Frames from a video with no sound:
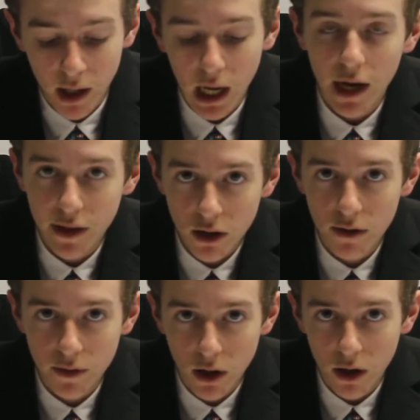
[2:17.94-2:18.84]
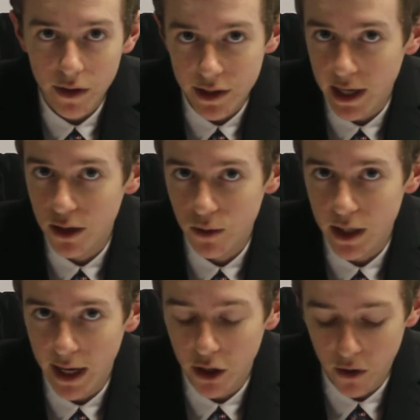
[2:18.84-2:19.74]
I think overall this case was
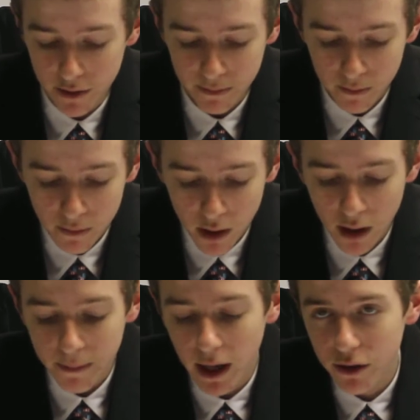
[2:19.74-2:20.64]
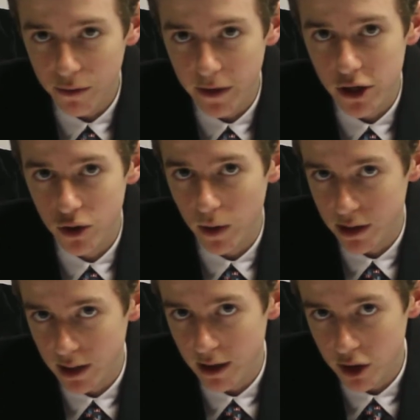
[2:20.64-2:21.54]
accurate. Matthew Fraser was
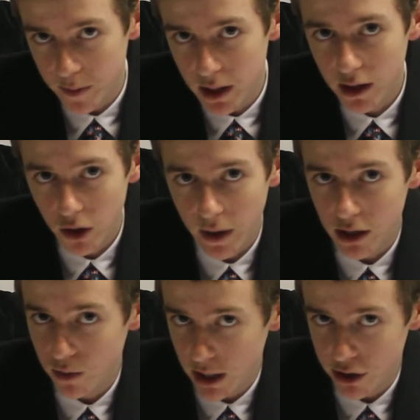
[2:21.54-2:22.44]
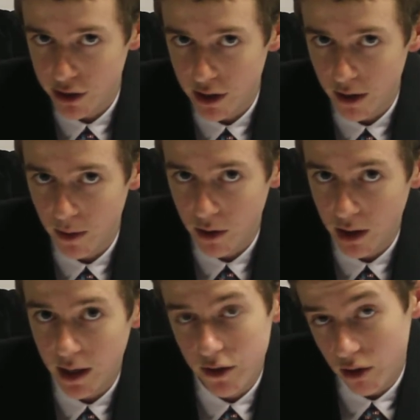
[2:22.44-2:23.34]
allowed to speak at the graduation
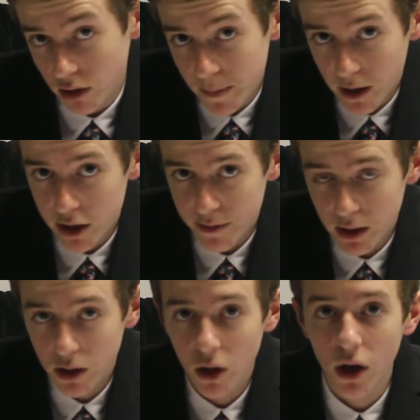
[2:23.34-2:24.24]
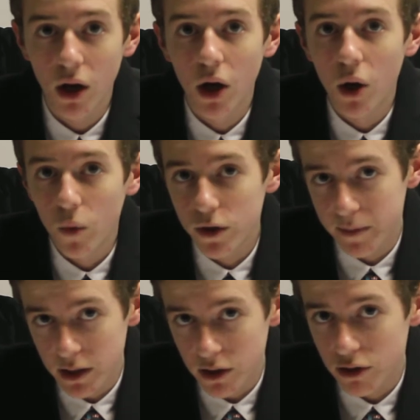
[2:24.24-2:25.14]
ceremony, and his only punishment was
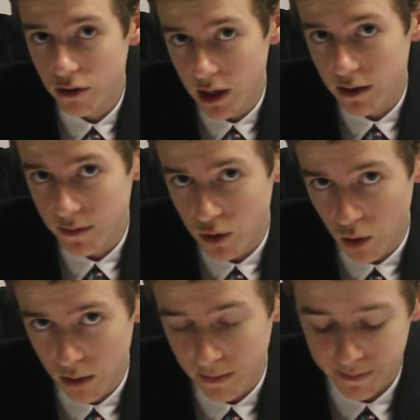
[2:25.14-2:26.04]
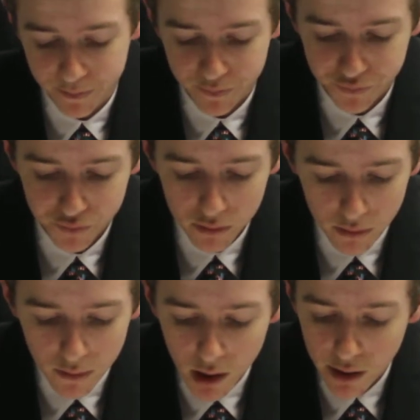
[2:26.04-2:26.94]
missing 2 days of school.
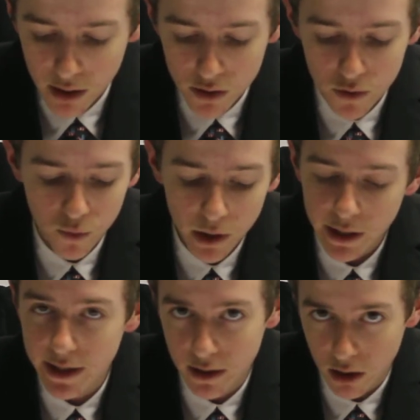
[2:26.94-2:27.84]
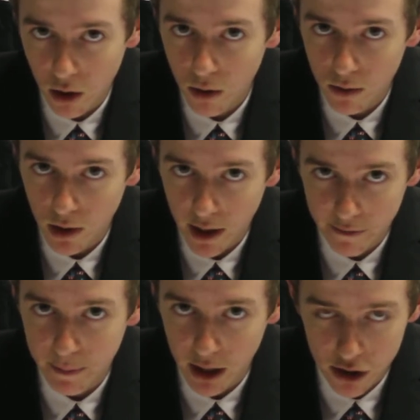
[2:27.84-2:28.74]
This really isn't a whole lot
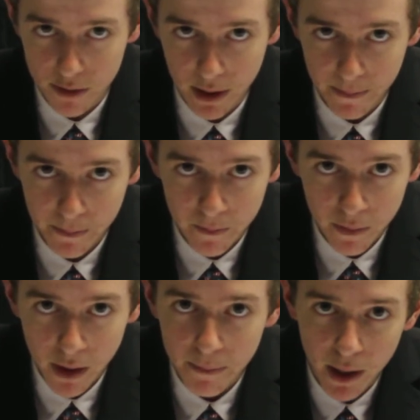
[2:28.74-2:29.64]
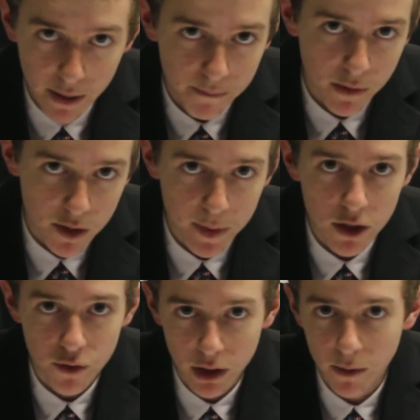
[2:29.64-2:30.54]
of punishment, but the
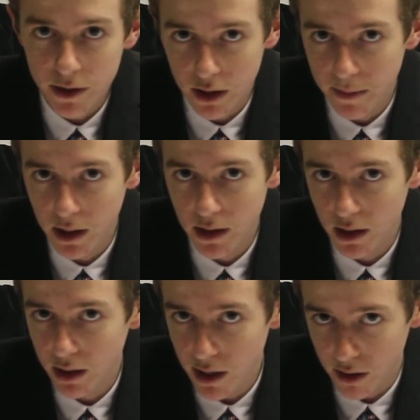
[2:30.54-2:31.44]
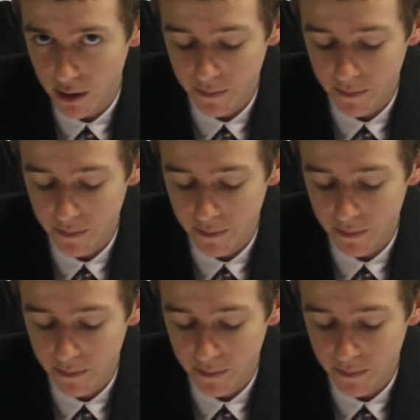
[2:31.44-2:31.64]
speech really wasn't a big deal either.